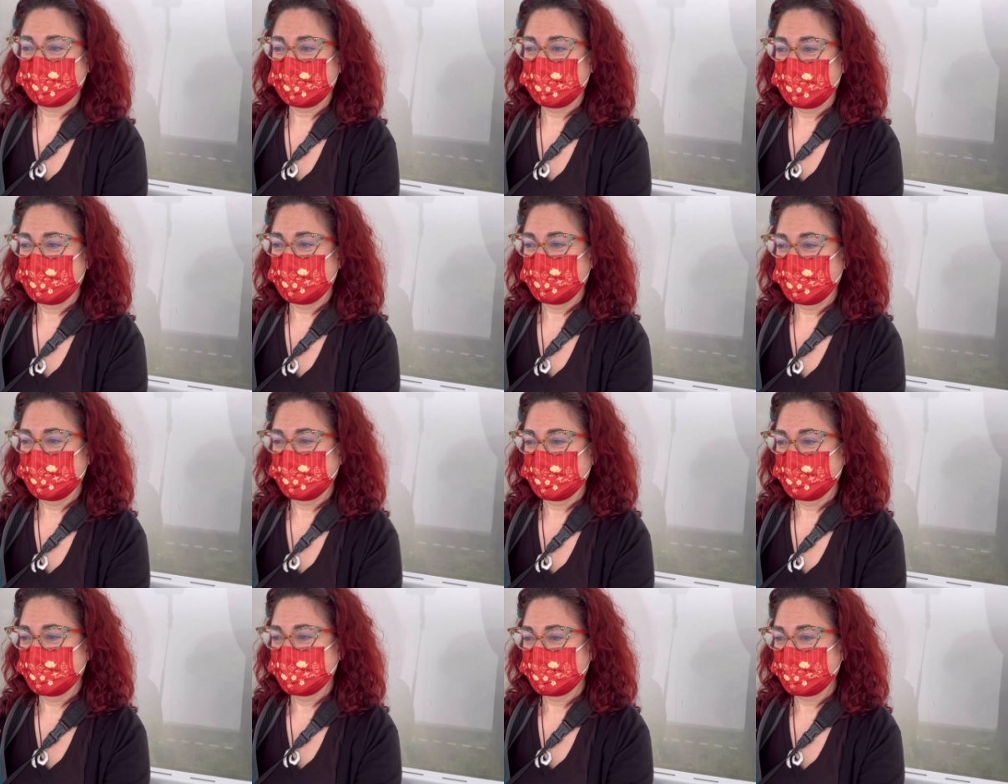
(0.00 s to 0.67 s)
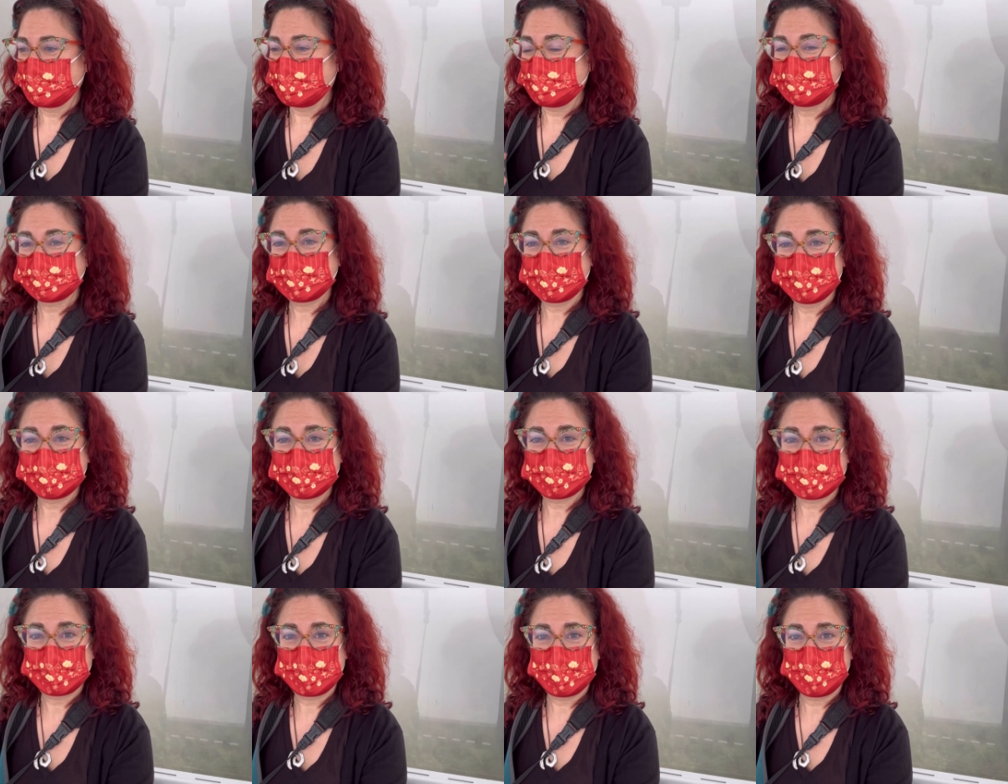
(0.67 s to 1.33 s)
And I was kind
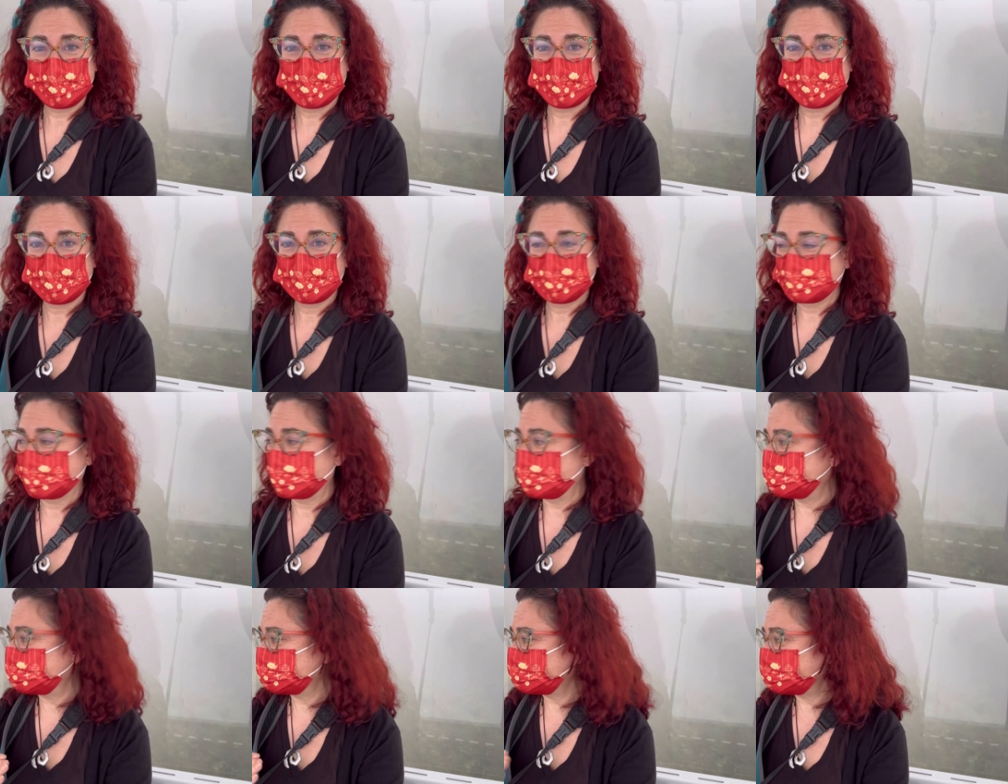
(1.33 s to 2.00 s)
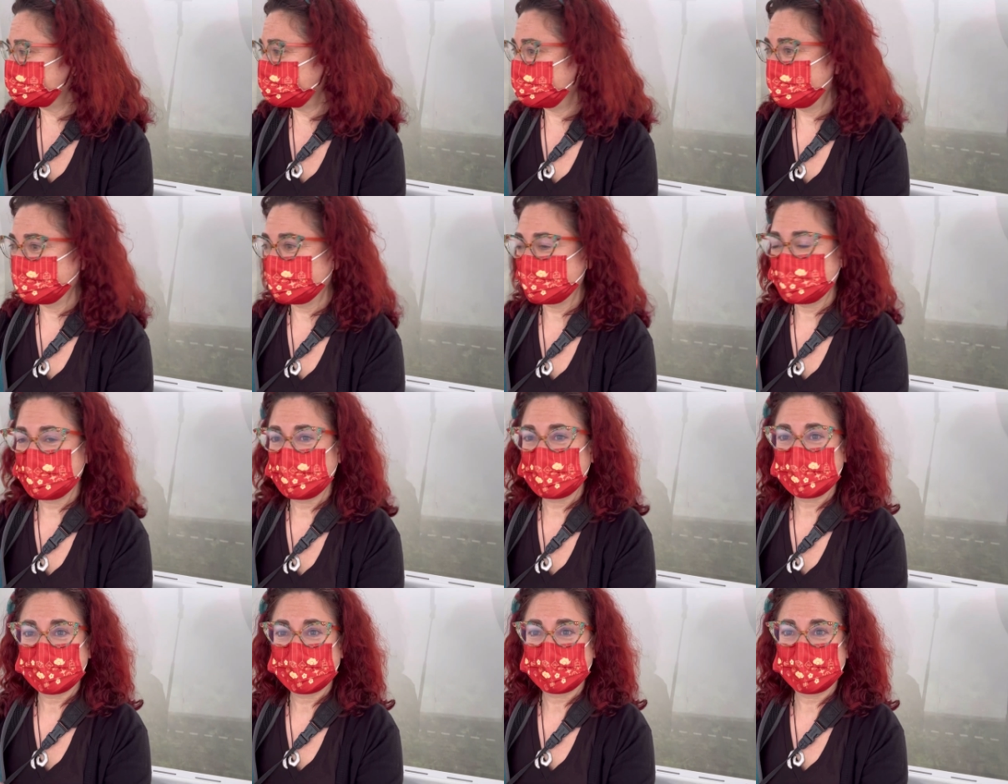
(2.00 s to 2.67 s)
of scared because you can't see anything
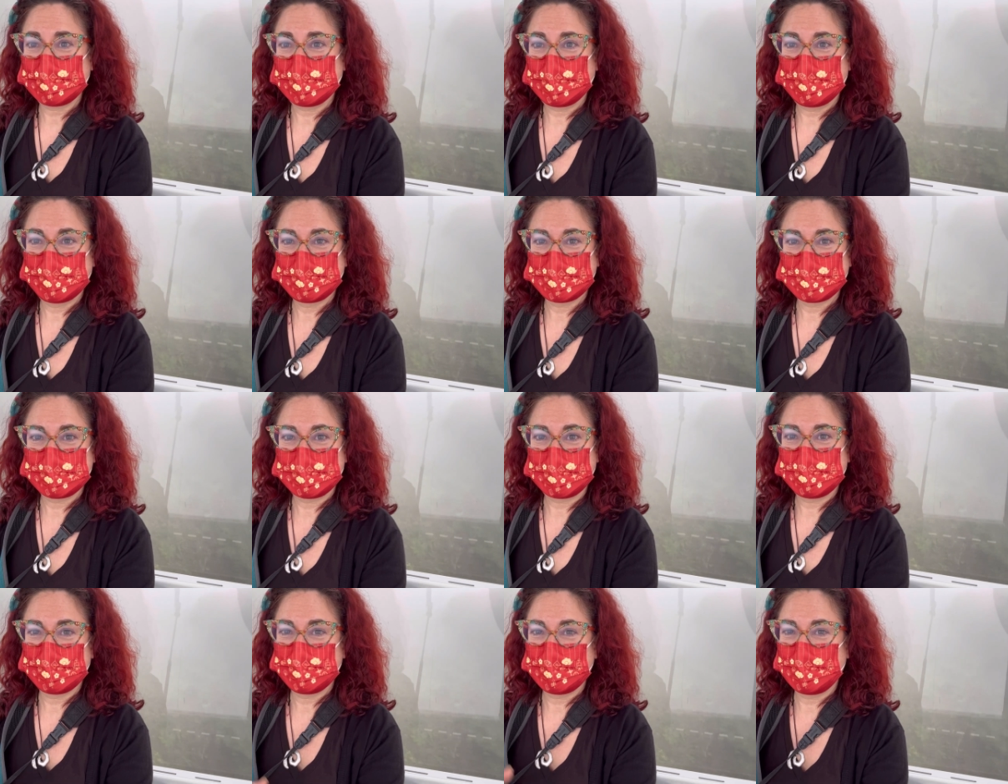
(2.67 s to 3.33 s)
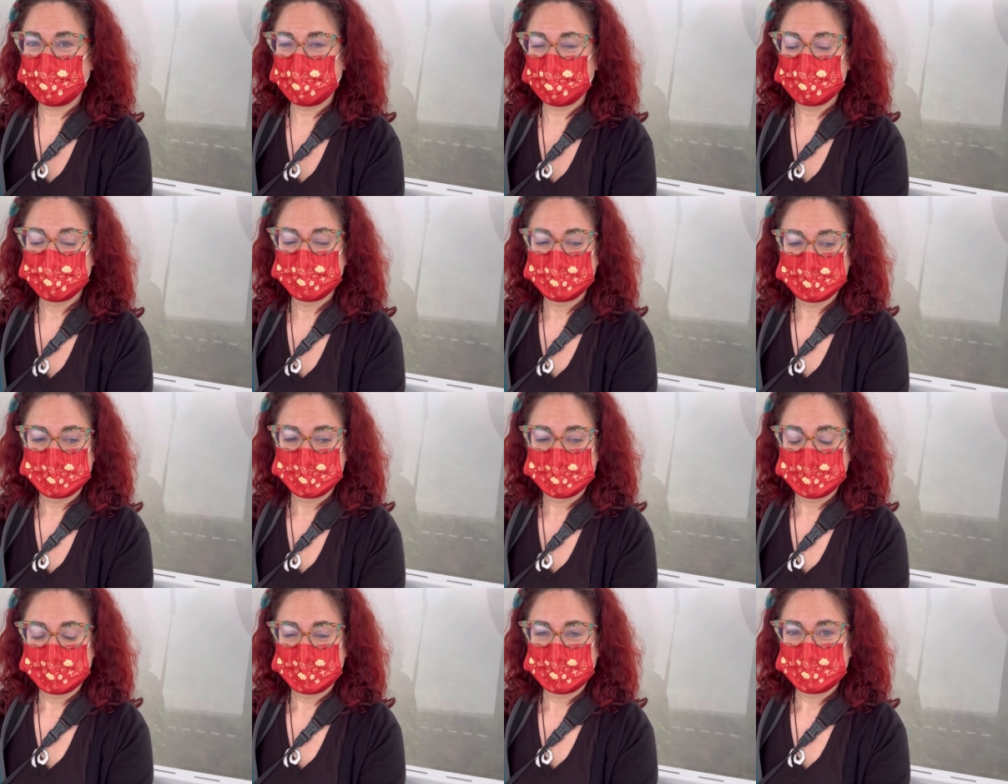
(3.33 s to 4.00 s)
but the clouds. And I thought,
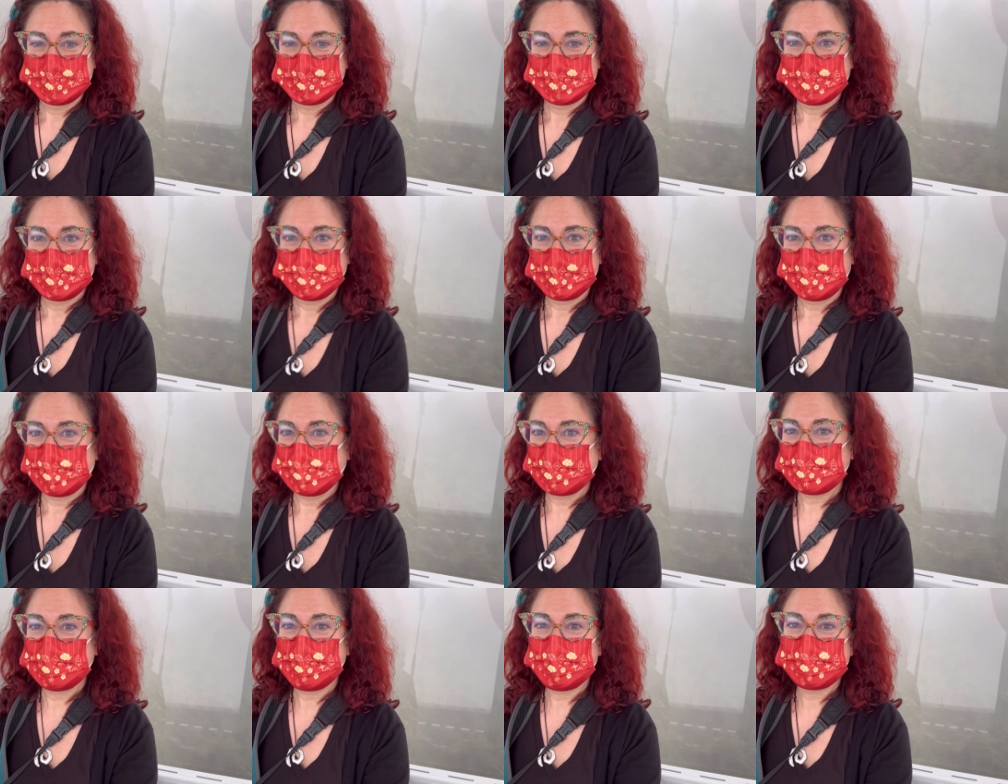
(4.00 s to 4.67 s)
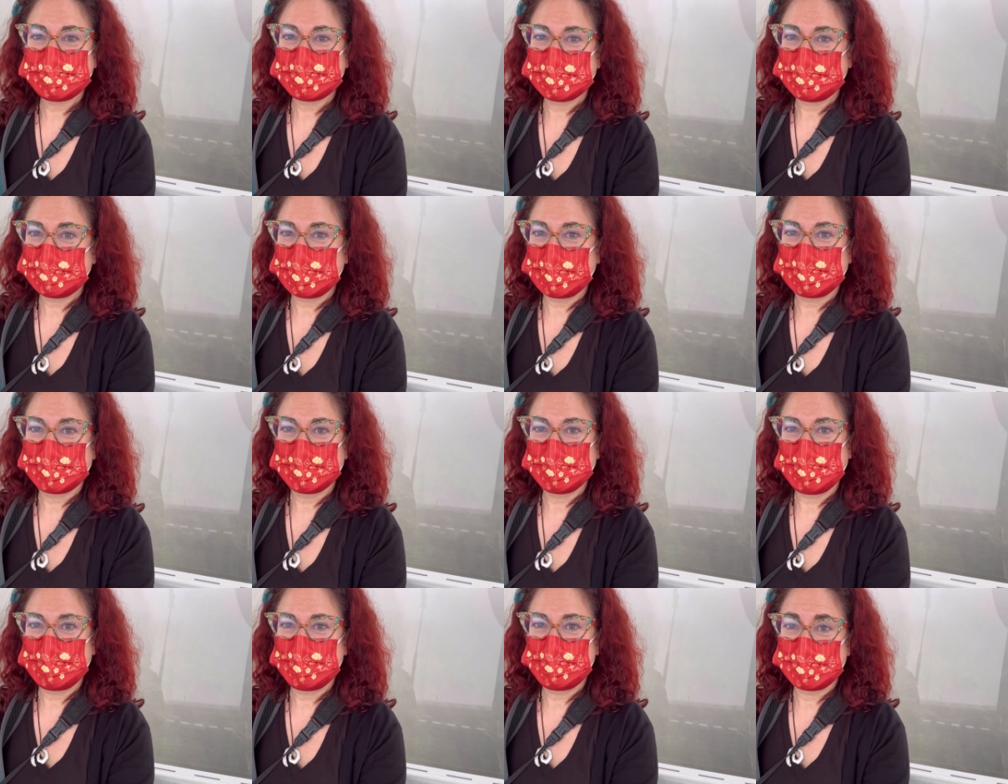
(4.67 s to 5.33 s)
as long as I'm not
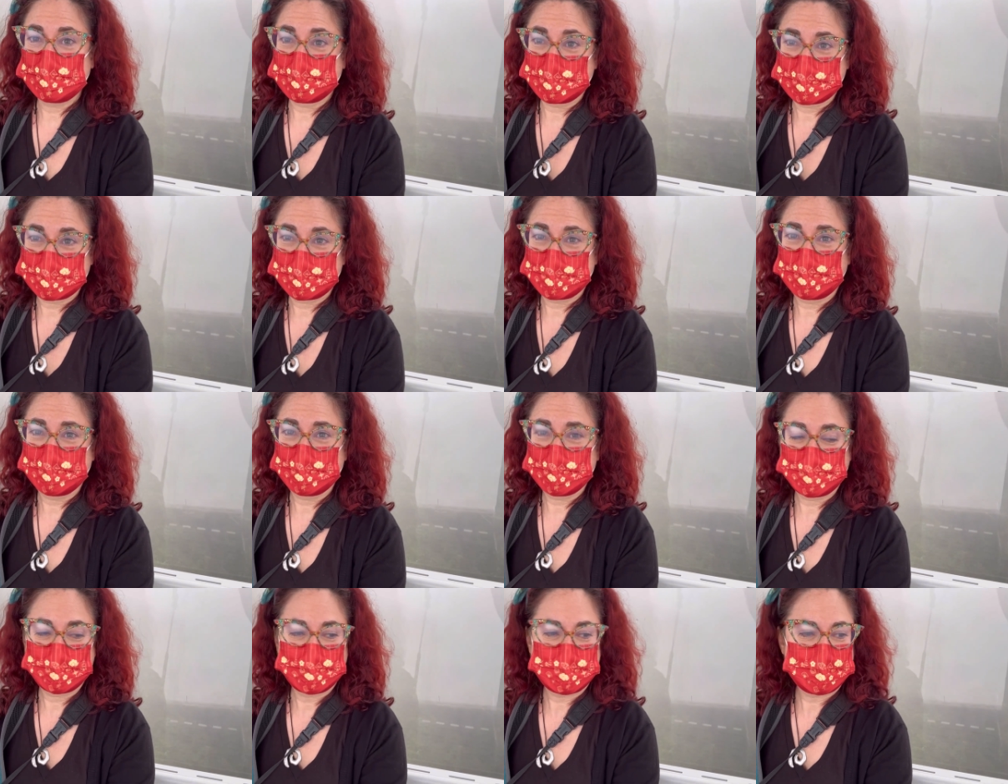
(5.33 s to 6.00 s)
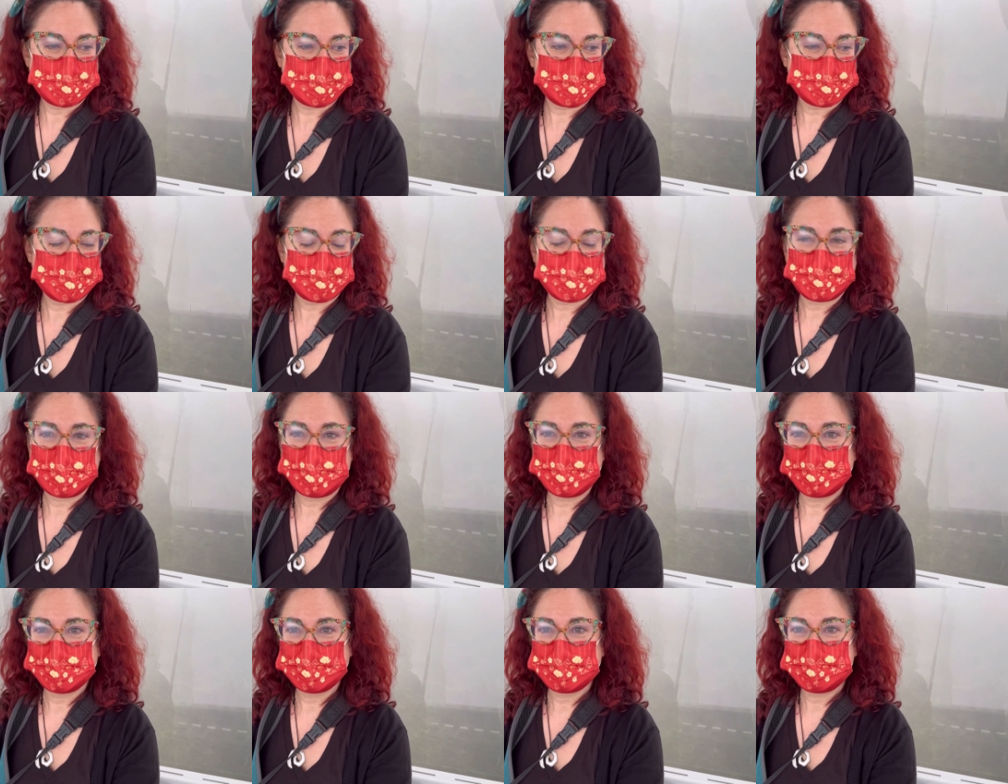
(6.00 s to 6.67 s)
alone, because there were other people in the
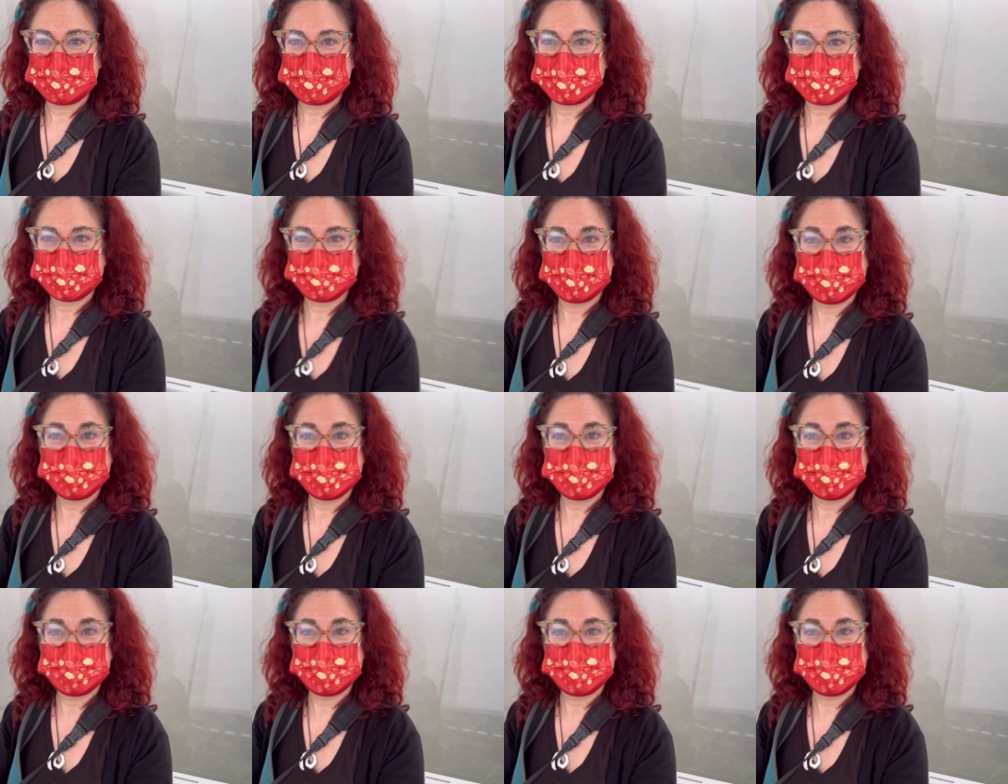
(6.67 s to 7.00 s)
car with me. And